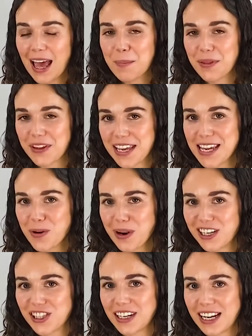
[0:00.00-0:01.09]
But the key
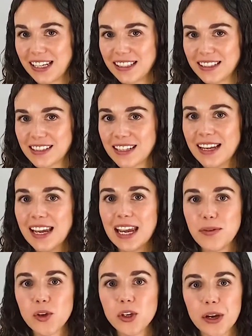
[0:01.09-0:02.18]
question is,
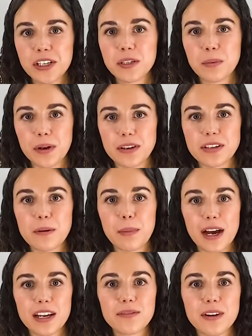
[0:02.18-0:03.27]
if you're going to put a
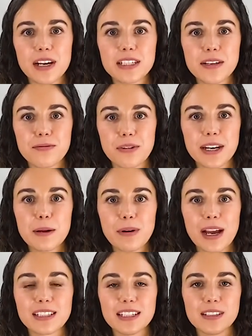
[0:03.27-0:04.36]
biodiversity friendly
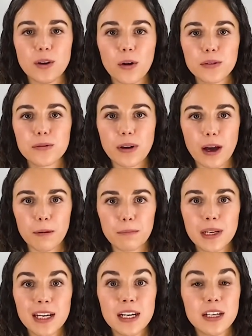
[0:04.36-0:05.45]
practice on farm,
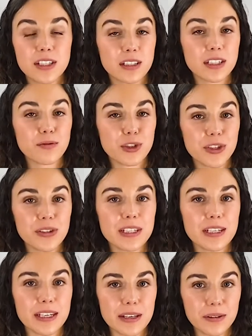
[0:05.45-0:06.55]
does it reduce the
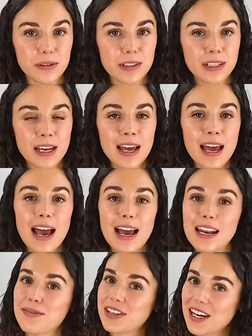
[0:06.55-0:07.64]
yield? And
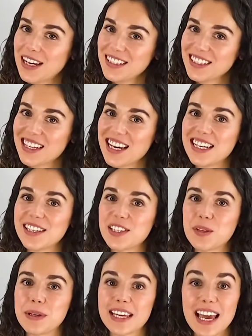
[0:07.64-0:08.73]
if it does, it needs
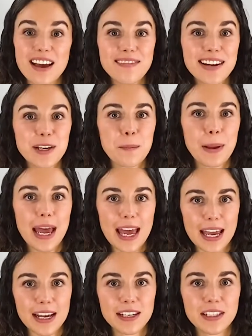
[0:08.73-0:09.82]
to be carefully
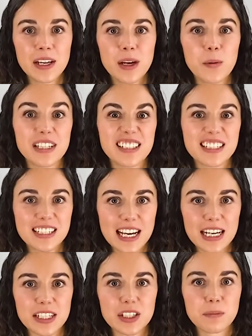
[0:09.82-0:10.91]
compared with
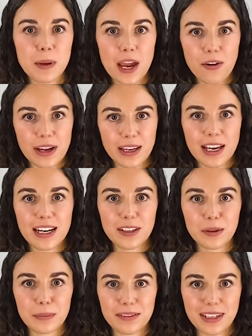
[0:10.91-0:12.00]
instead sparing a little bit of